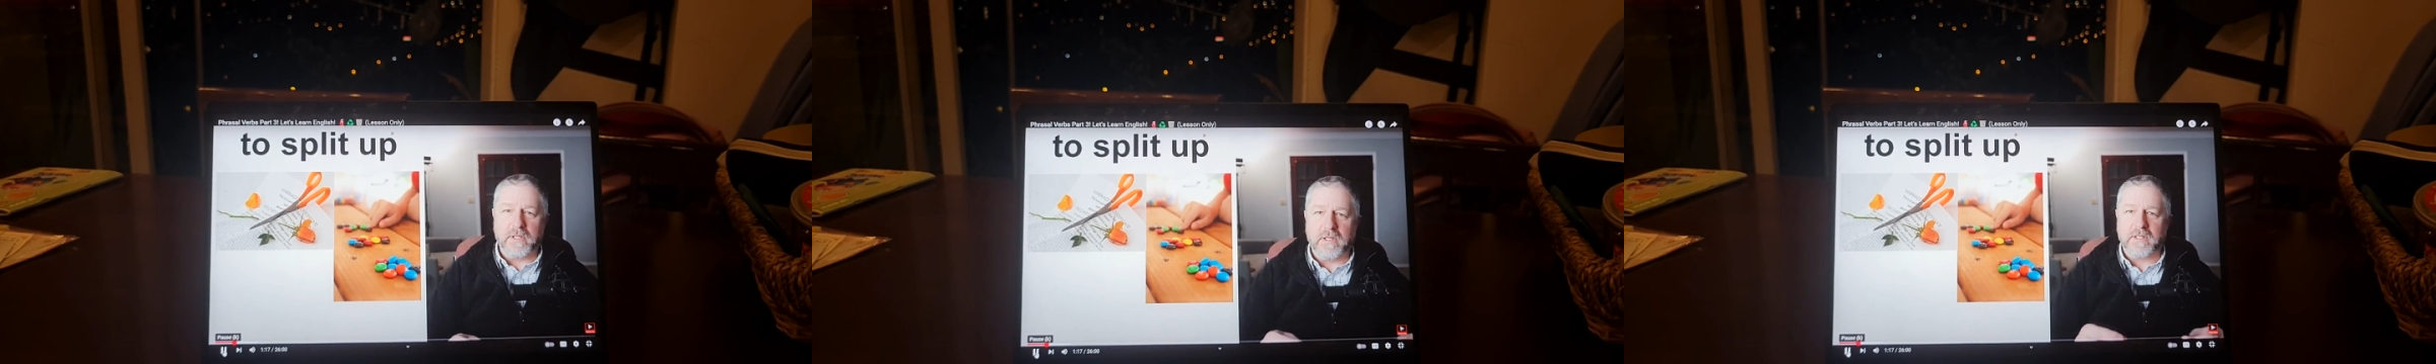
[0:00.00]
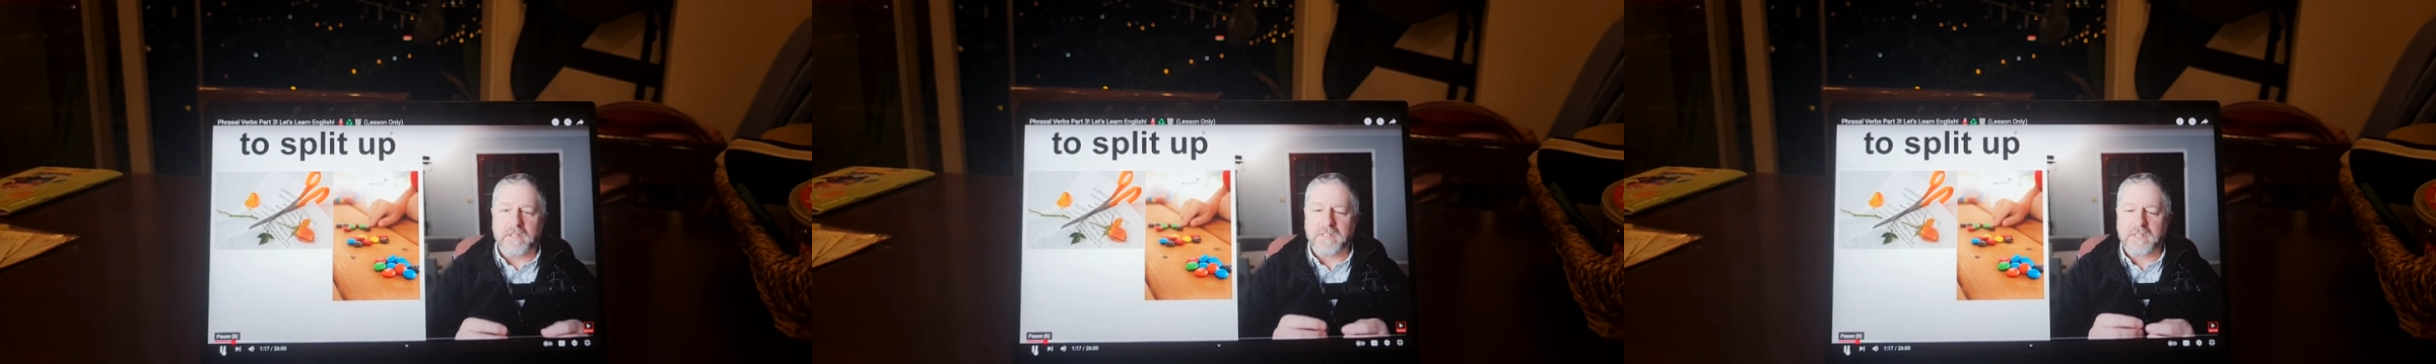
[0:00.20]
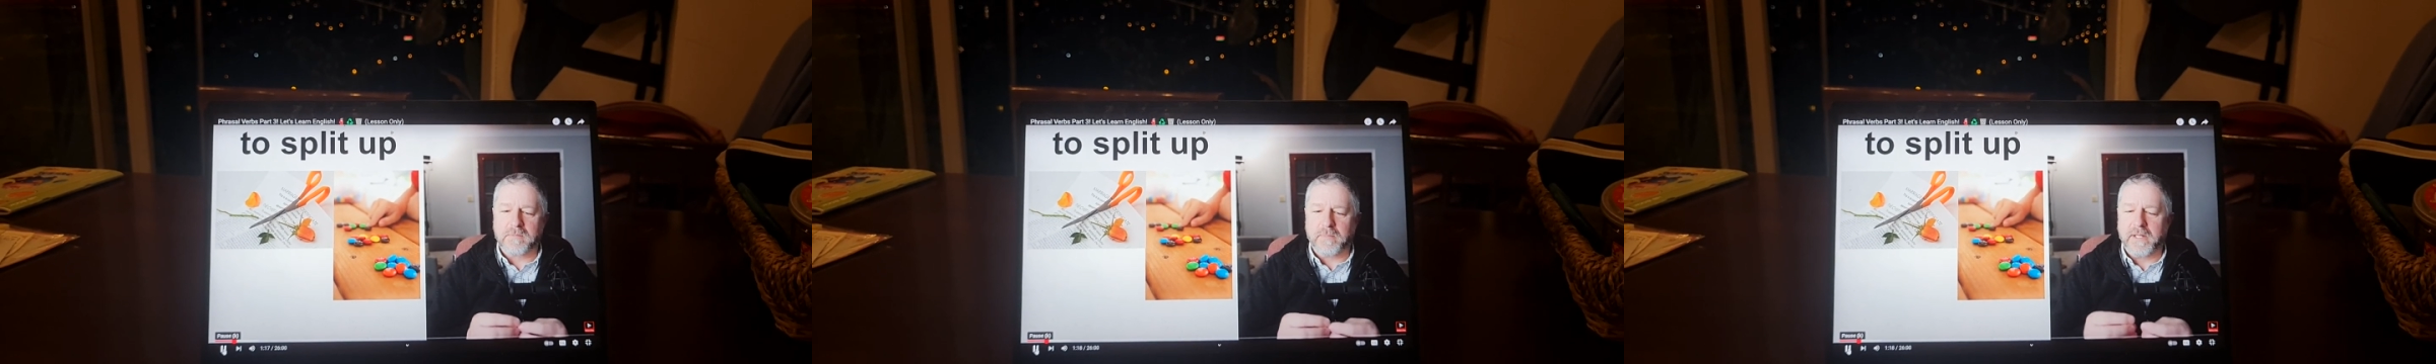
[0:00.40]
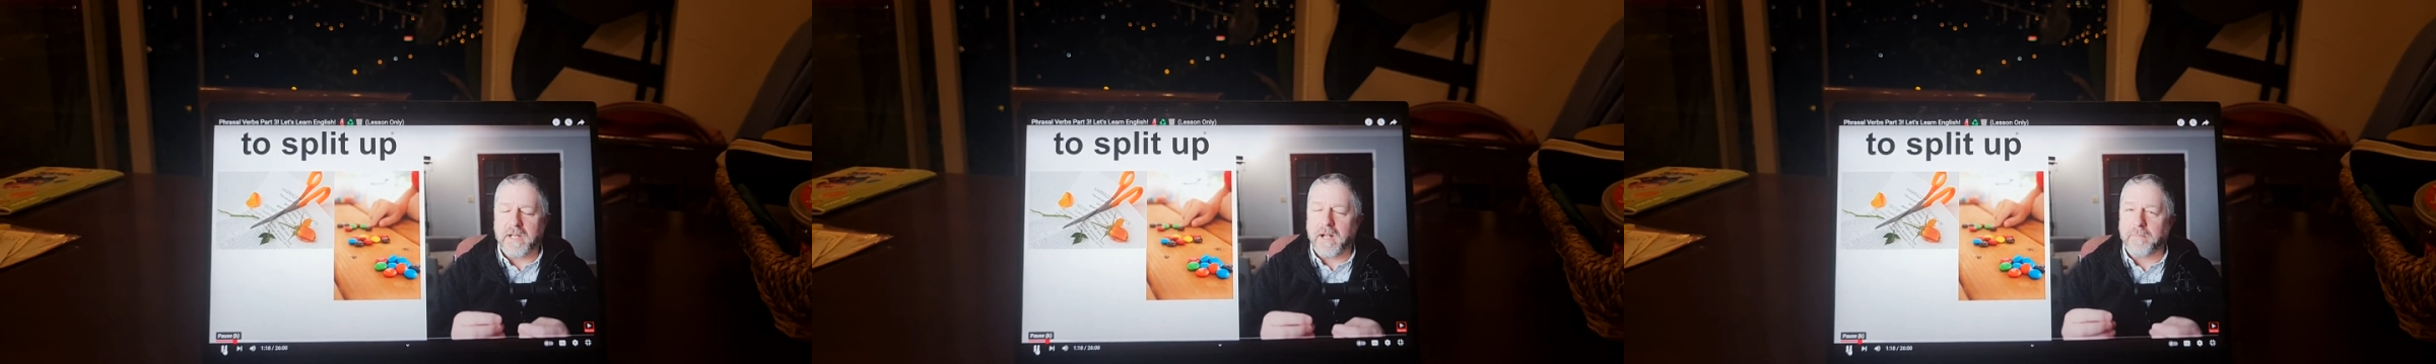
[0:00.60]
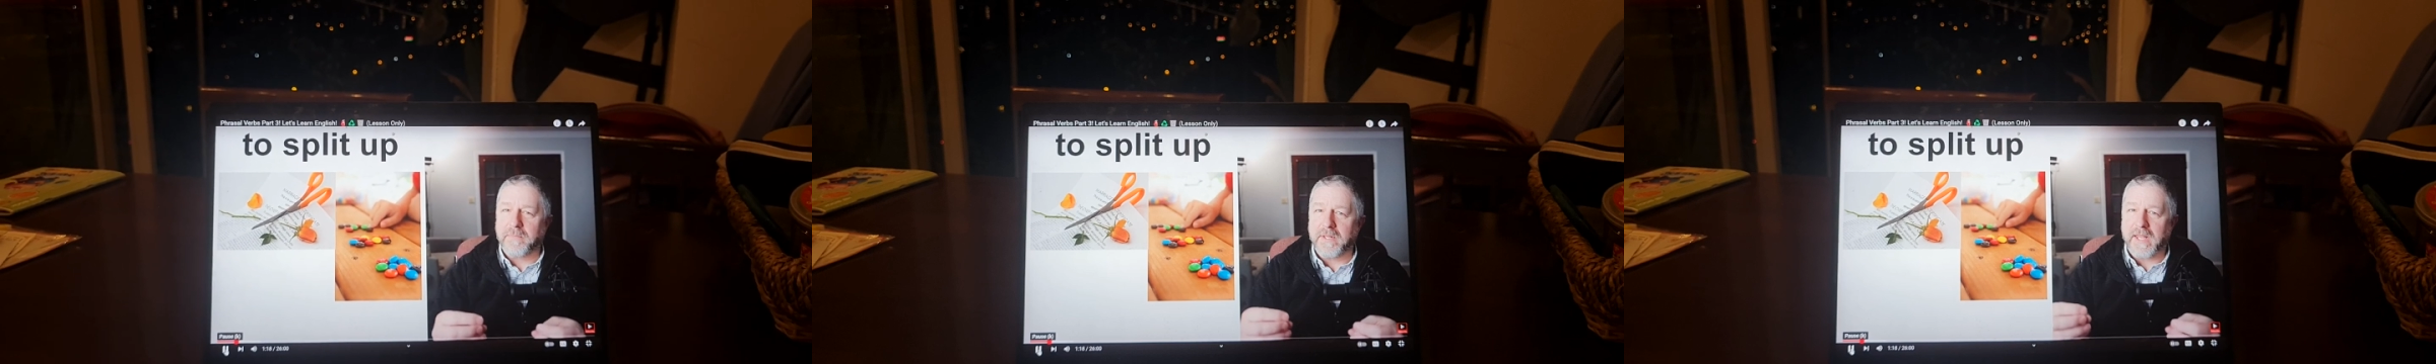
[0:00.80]
And my mom
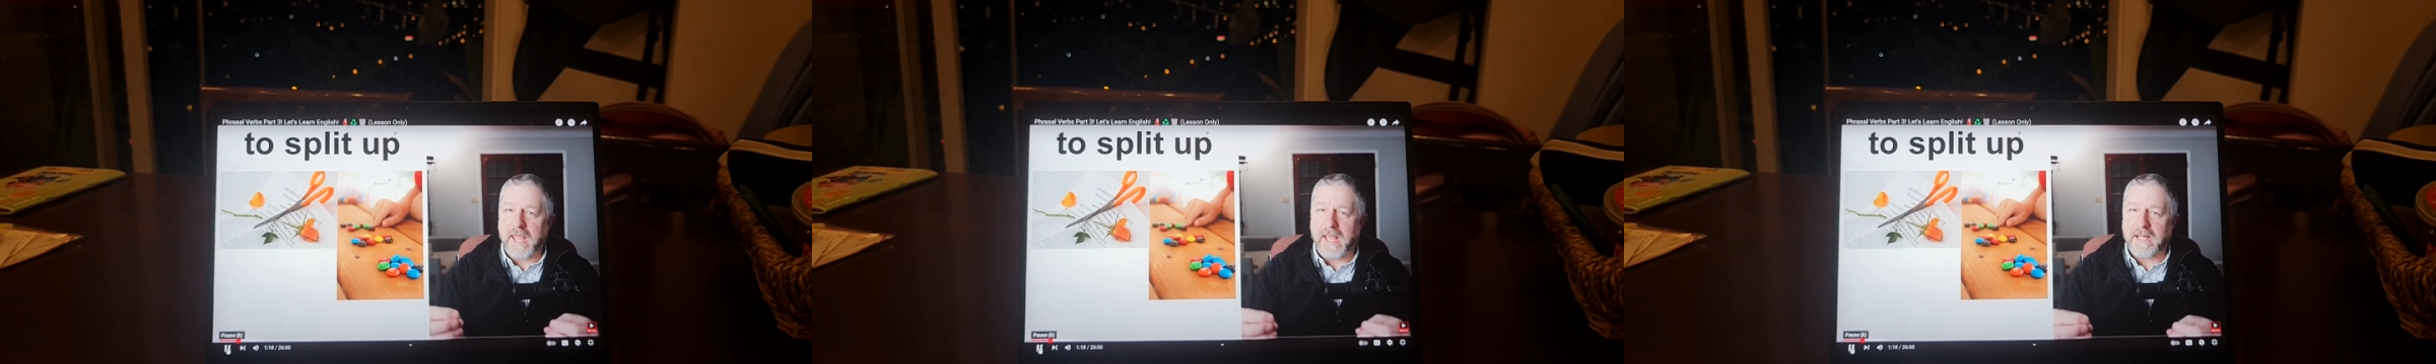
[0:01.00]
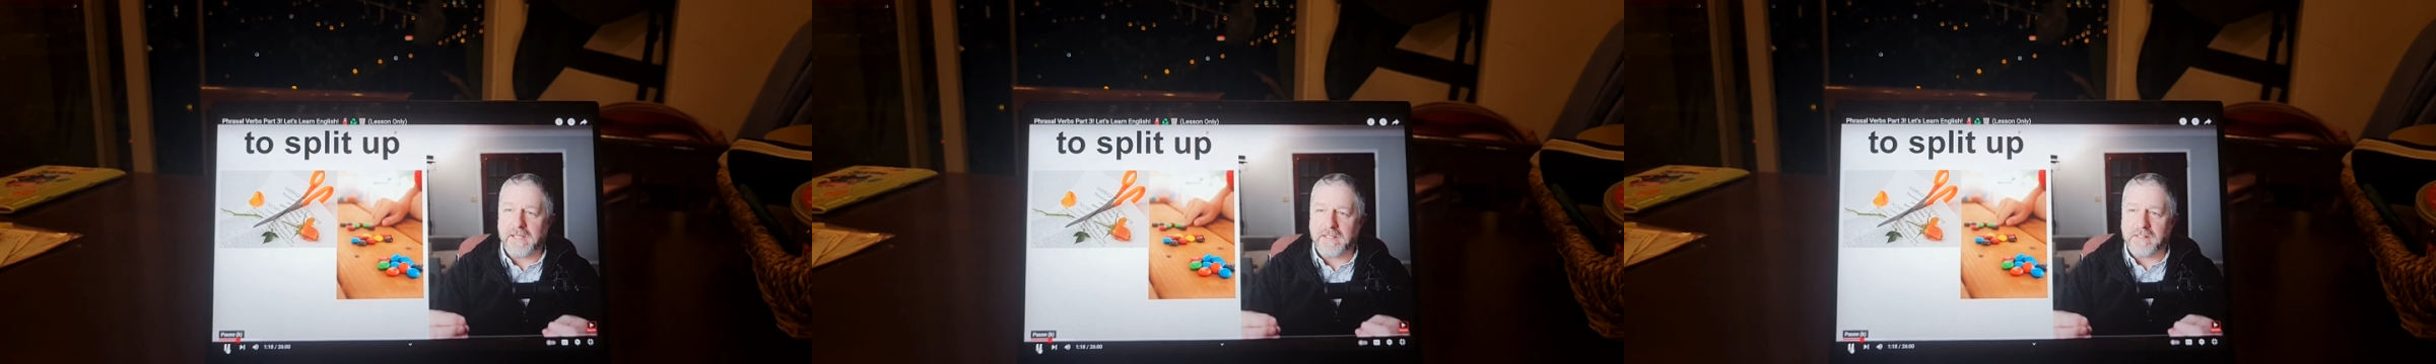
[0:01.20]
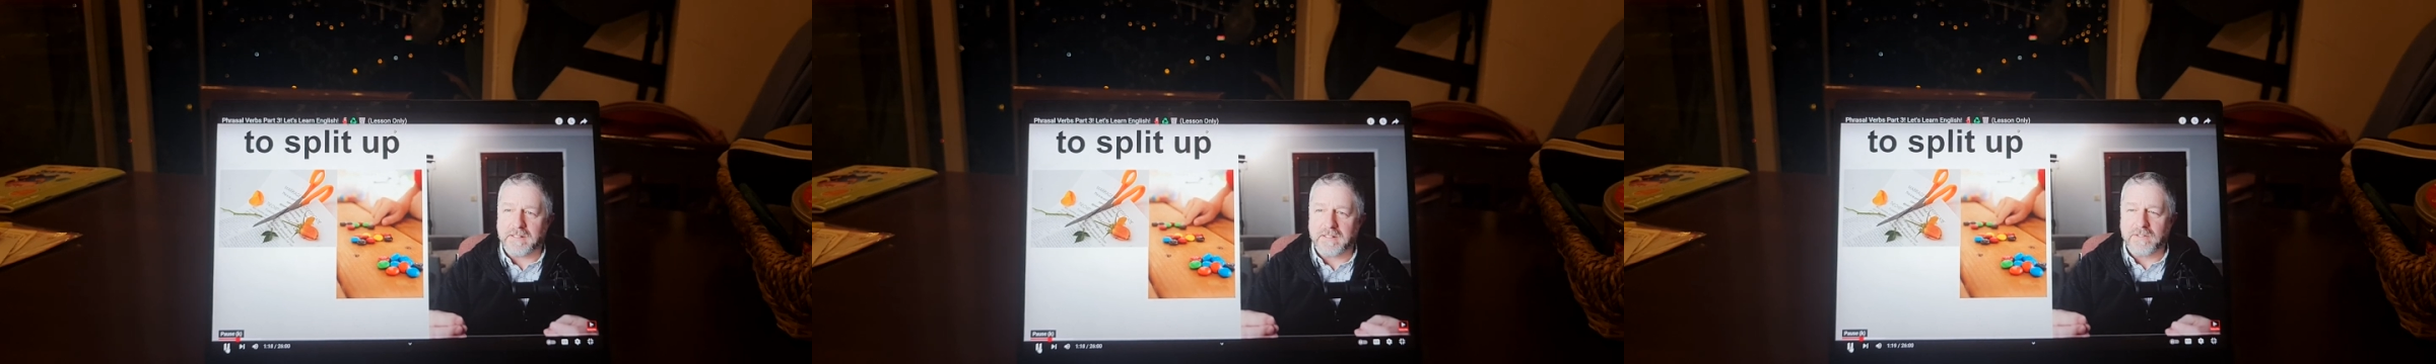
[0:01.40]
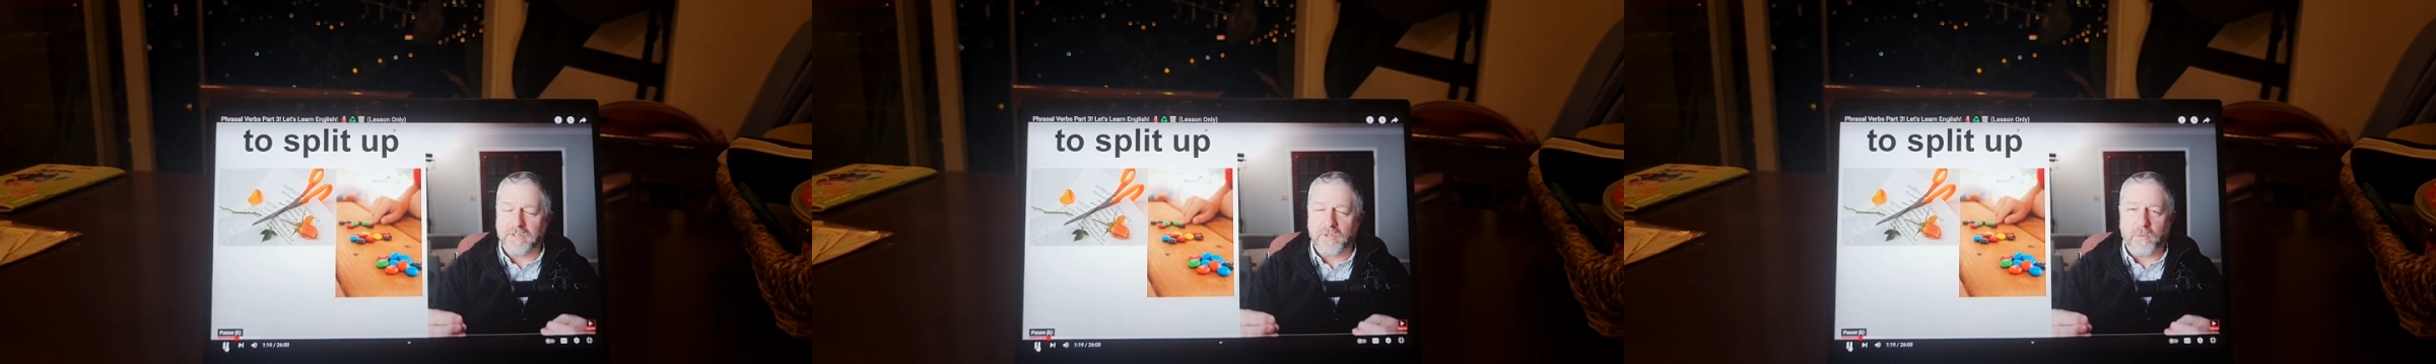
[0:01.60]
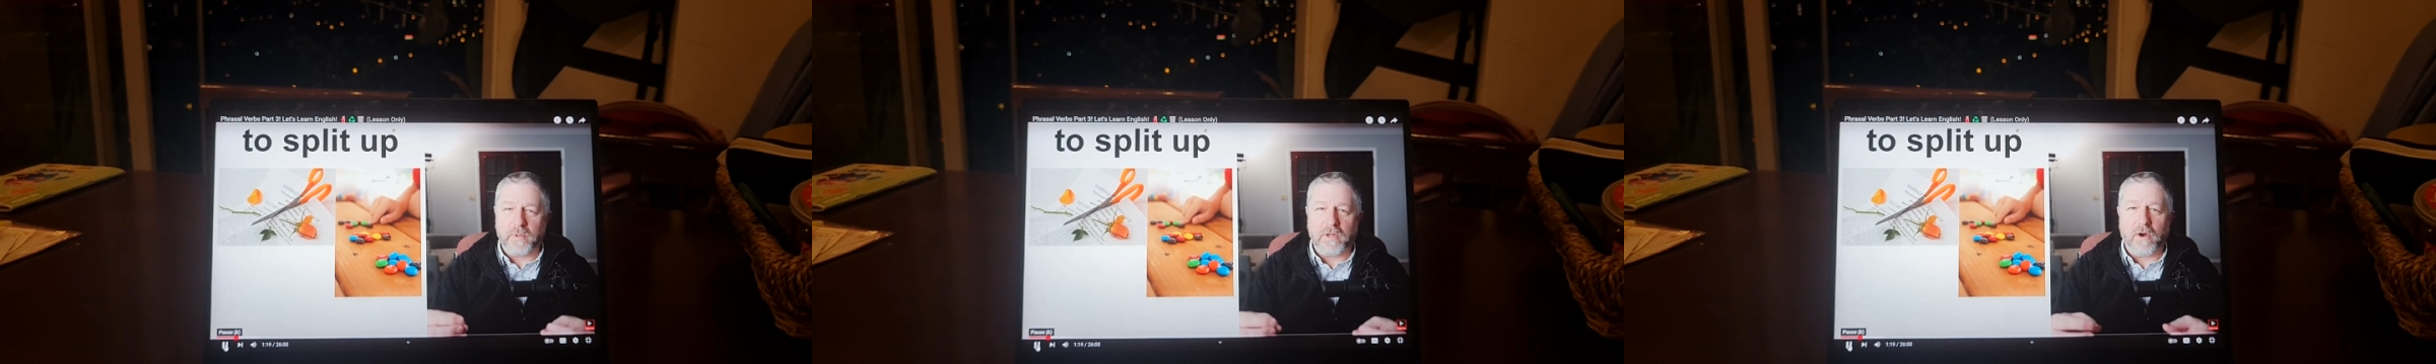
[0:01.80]
would split up the
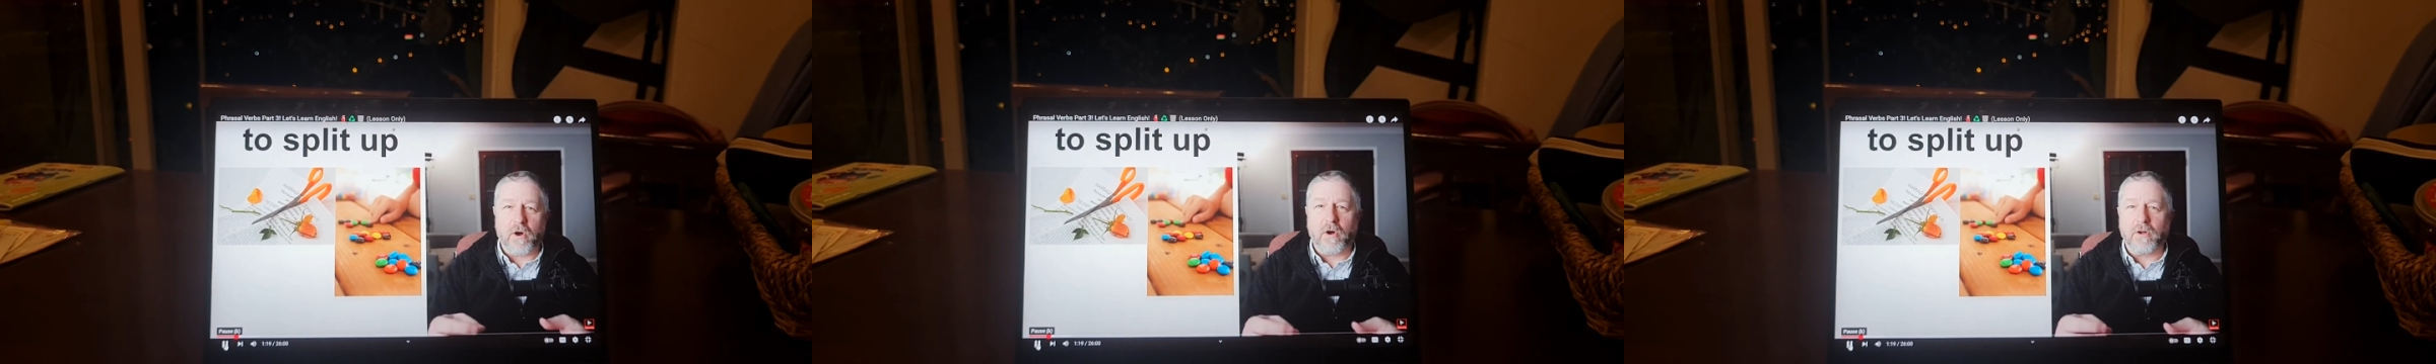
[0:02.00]
candies,